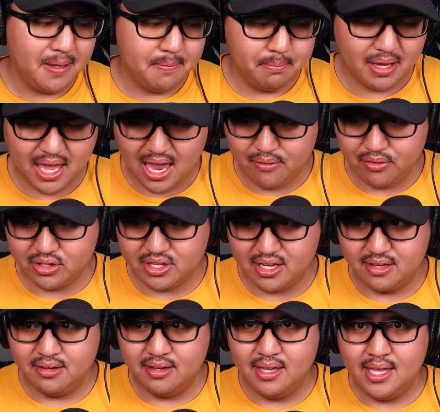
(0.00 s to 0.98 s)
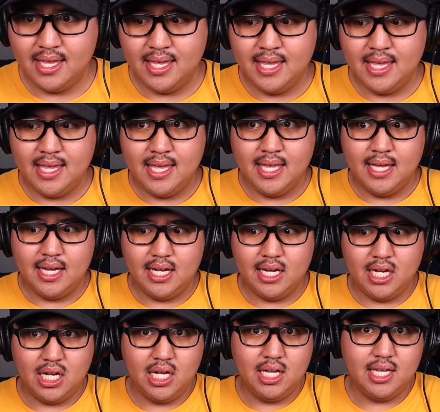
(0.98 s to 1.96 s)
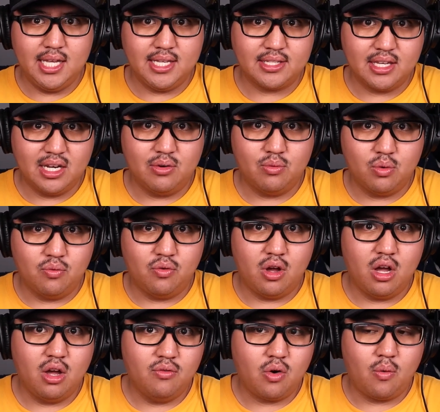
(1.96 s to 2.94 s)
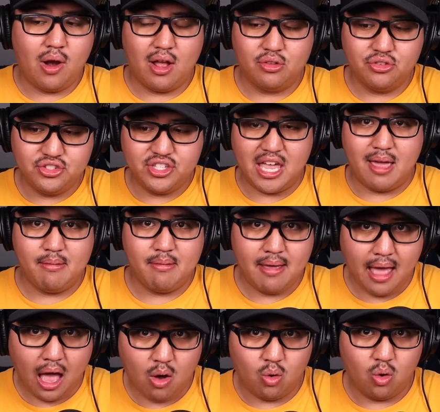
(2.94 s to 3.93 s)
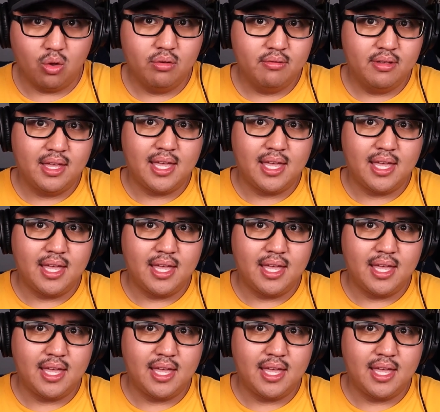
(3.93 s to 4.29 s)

But everything is going to revolve around Sam Howell.